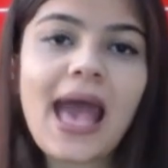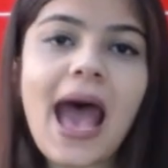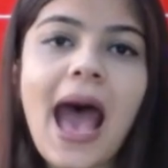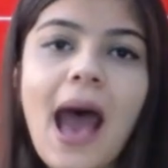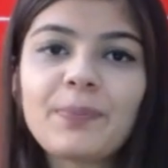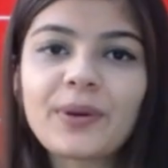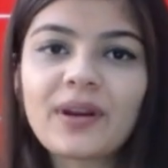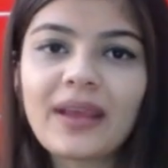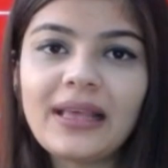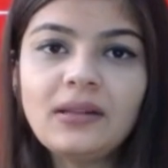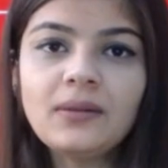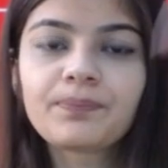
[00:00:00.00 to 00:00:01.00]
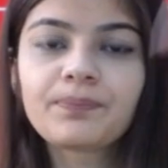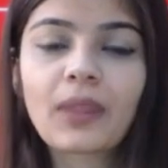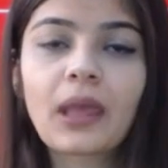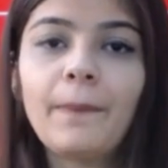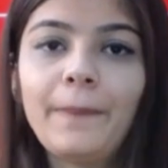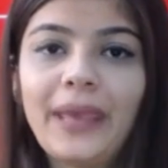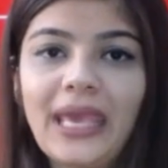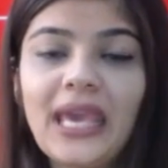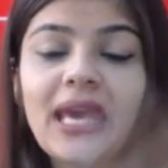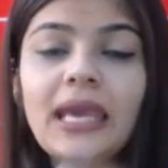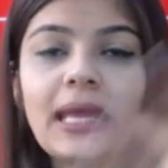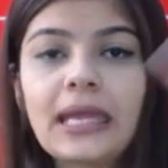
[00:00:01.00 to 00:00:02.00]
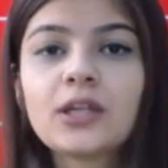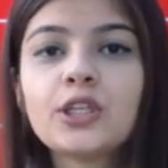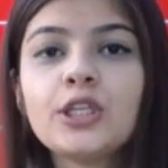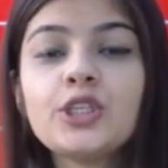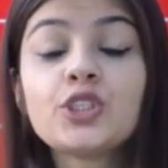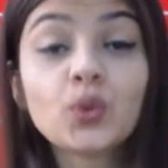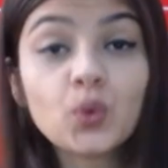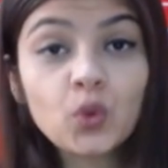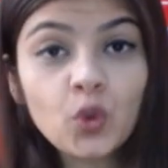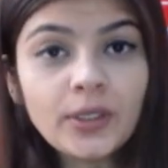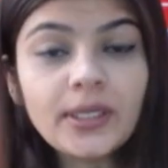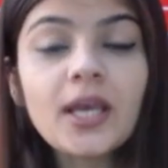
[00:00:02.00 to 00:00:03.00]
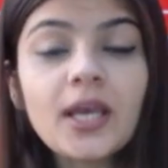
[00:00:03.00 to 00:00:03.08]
April, May, June,